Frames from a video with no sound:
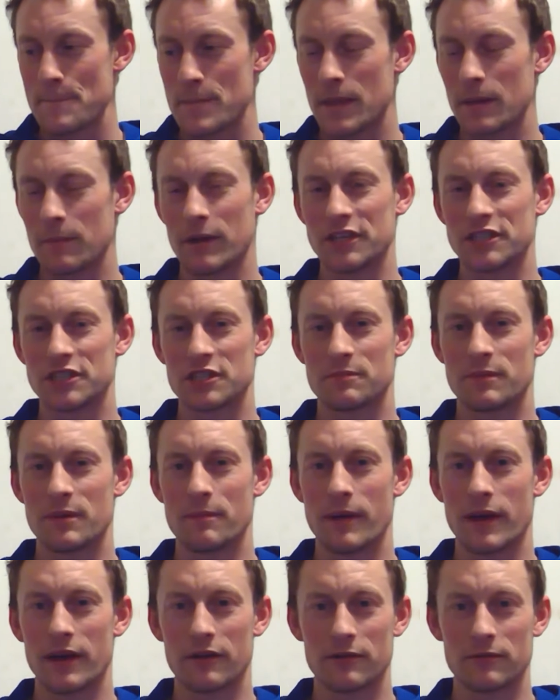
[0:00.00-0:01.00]
it might just be
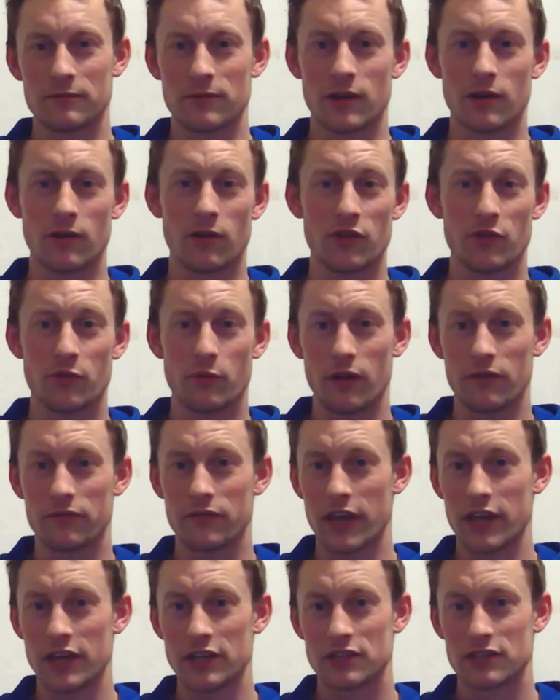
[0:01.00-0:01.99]
better to run all 12
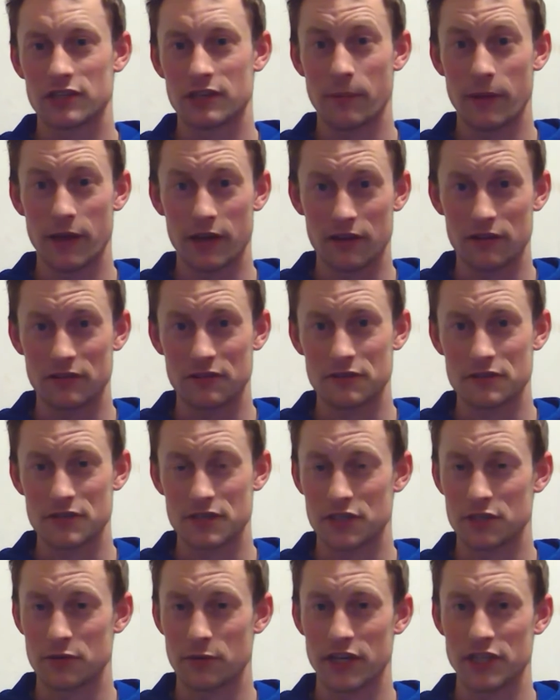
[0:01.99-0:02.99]
gauge depending on your
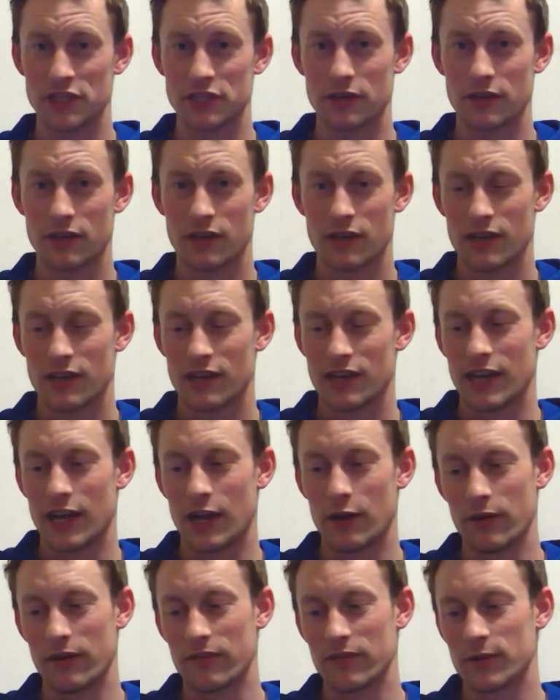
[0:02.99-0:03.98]
situation.
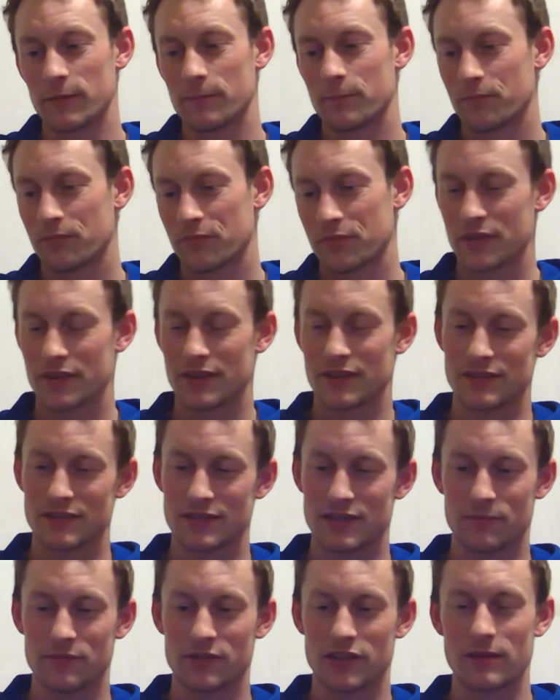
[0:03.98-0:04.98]
However,
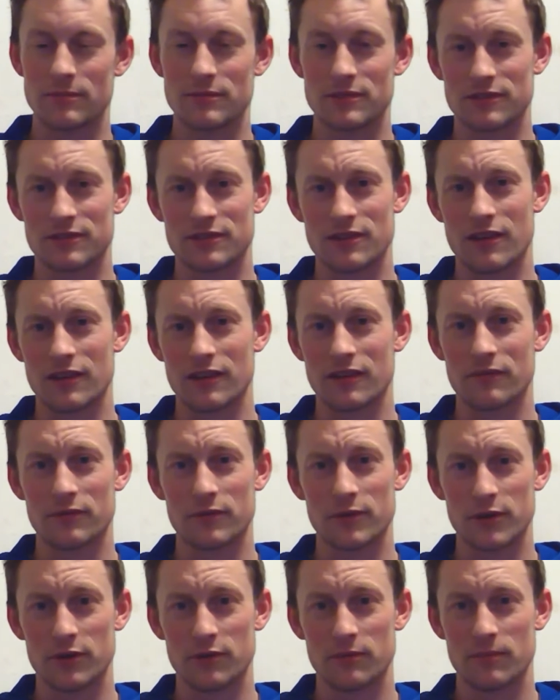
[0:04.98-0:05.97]
sometimes there's not enough
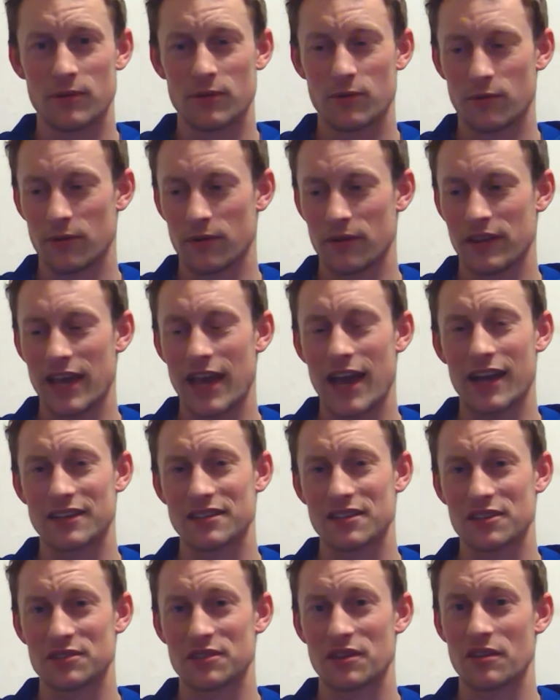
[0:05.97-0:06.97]
room or the
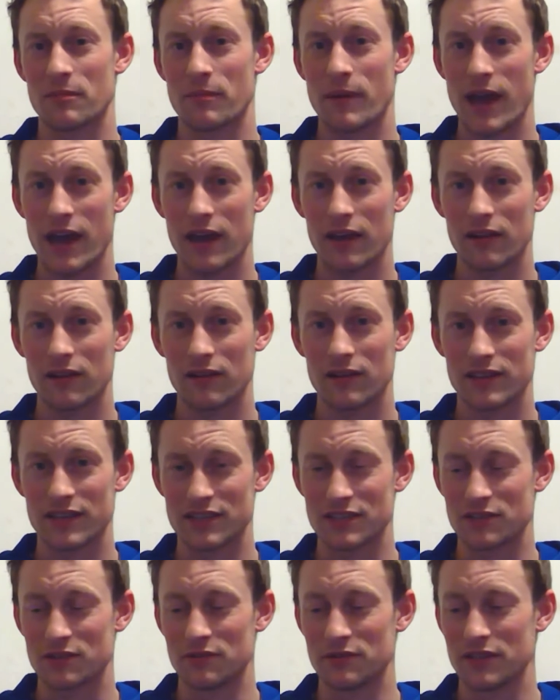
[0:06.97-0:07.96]
access to the panel
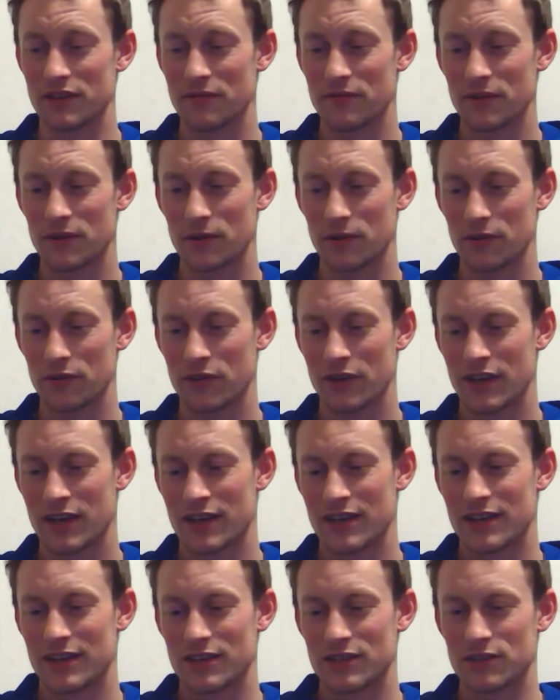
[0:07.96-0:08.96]
is too difficult.
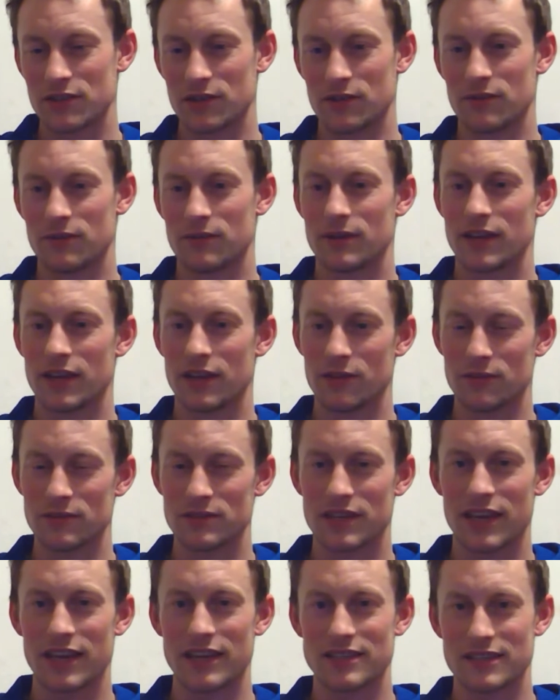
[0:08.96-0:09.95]
So in those
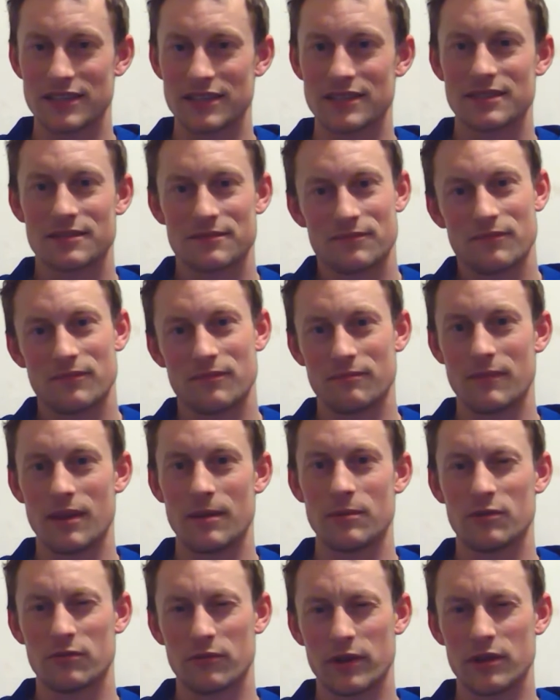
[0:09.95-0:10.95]
cases,
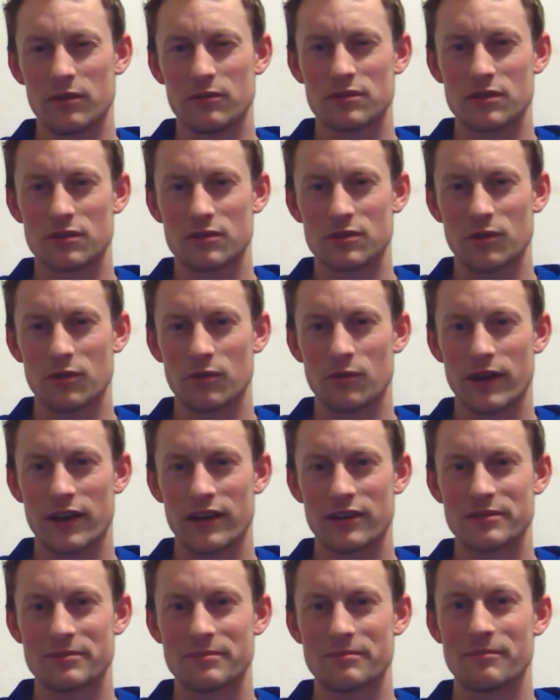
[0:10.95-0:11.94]
maybe reuse those old
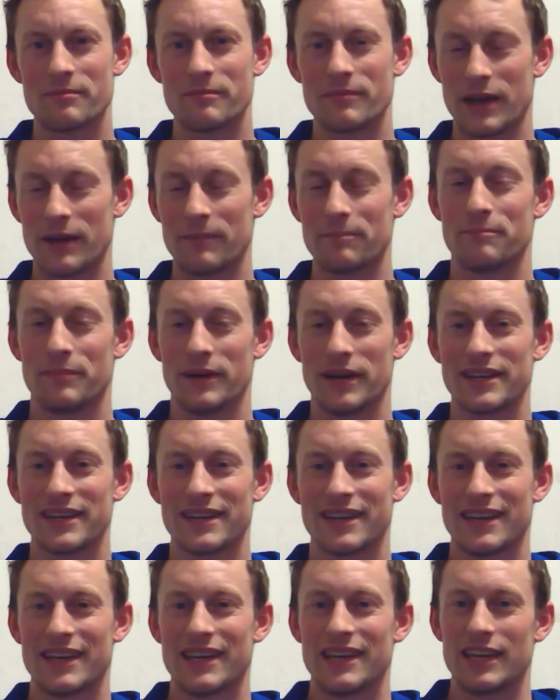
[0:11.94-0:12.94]
wires. But
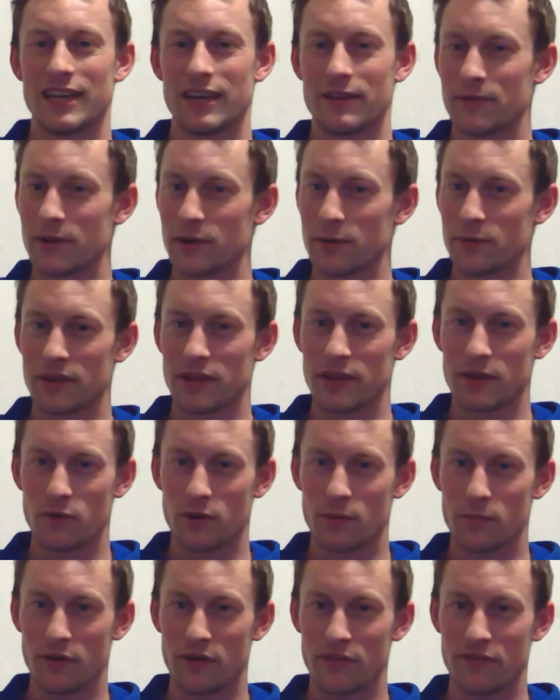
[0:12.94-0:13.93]
if you're within
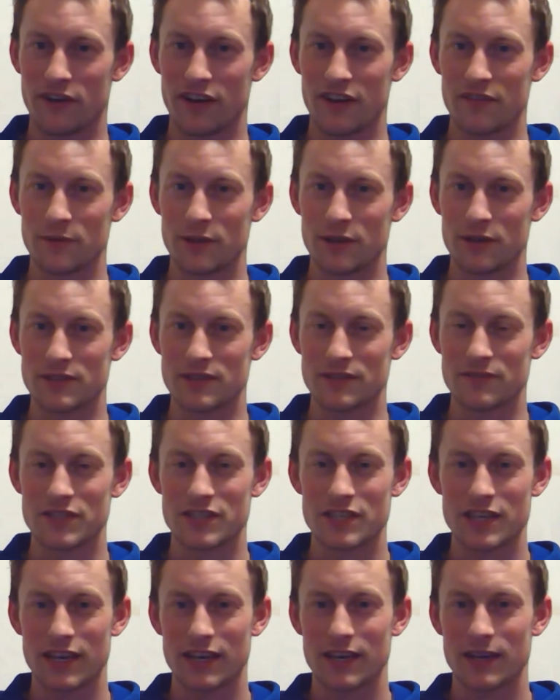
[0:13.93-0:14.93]
1.5 meters of a
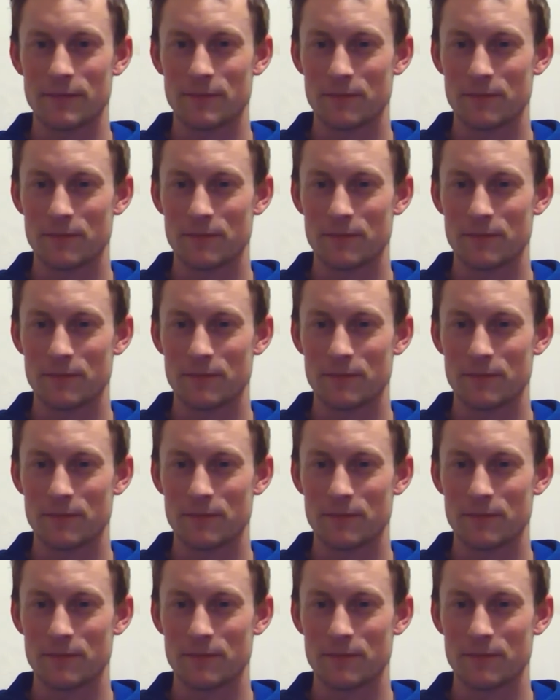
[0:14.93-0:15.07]
sink,